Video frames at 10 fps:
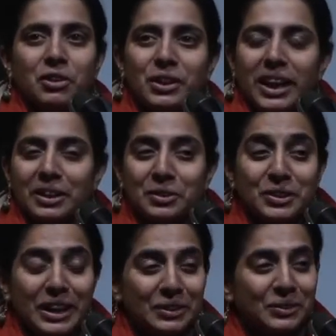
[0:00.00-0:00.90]
would like to
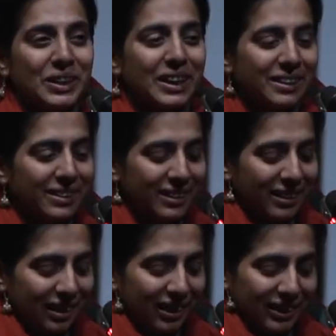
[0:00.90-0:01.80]
tell you that
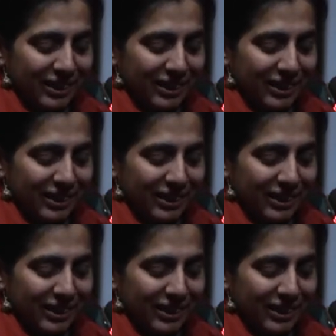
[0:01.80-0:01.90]
I